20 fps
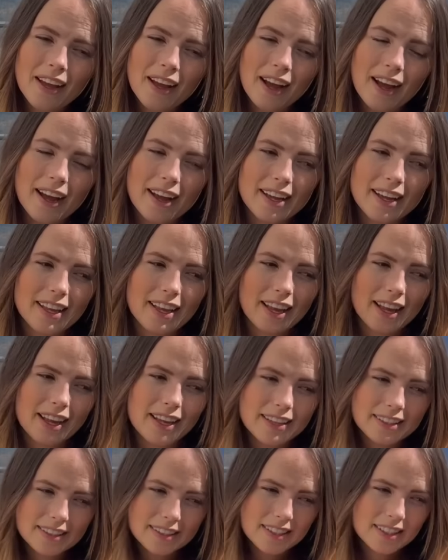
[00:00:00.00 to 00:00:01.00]
I
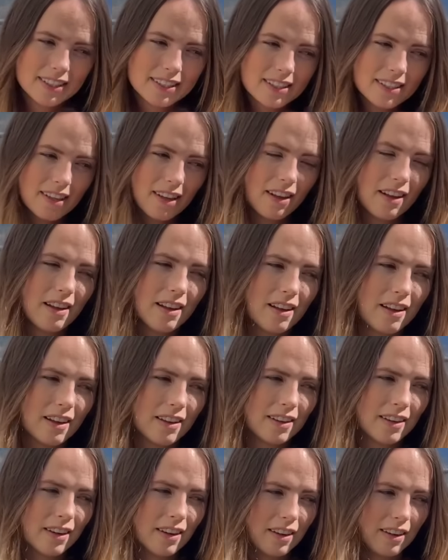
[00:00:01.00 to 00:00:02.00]
cast this
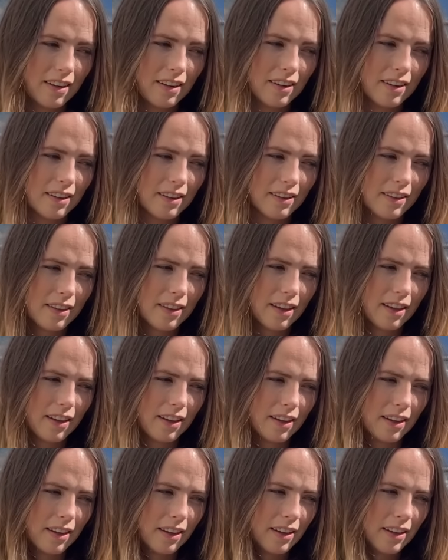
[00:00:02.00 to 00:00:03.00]
on
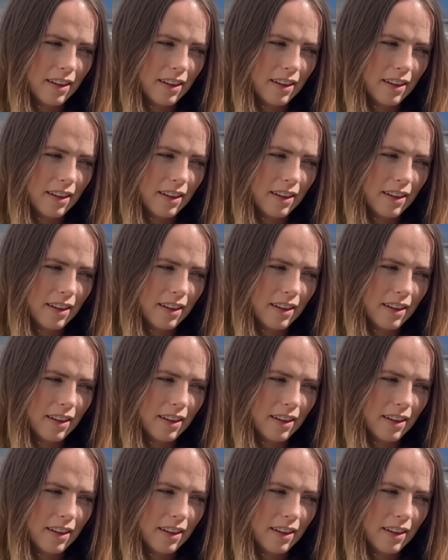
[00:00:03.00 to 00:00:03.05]
the